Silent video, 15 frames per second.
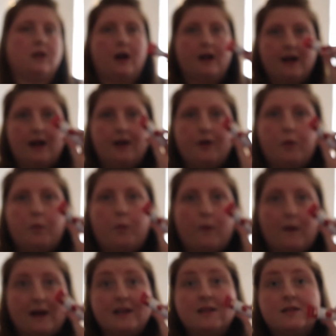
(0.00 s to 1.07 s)
I cannot
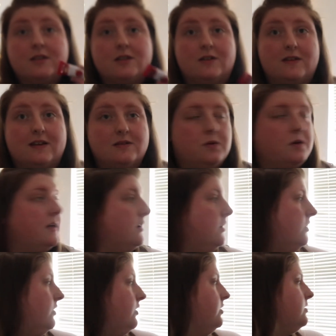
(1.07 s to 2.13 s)
wait to do this one in a
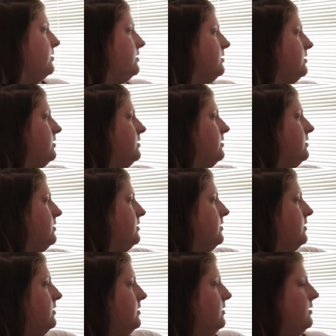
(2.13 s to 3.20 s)
look,
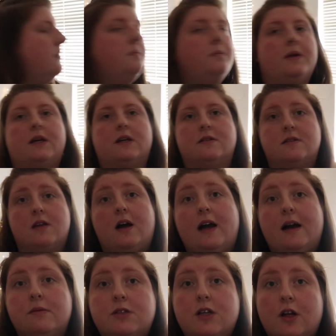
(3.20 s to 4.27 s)
because I
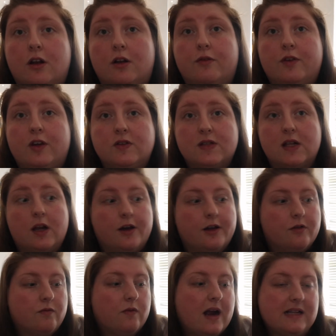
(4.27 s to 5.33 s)
absolutely love using like
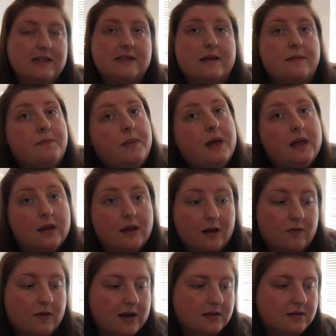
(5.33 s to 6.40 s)
reds and pinky
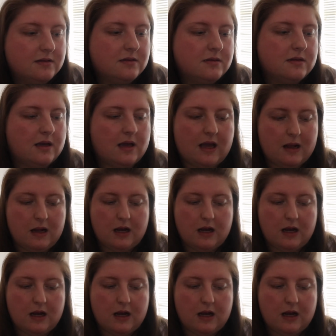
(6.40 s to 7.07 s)
reds in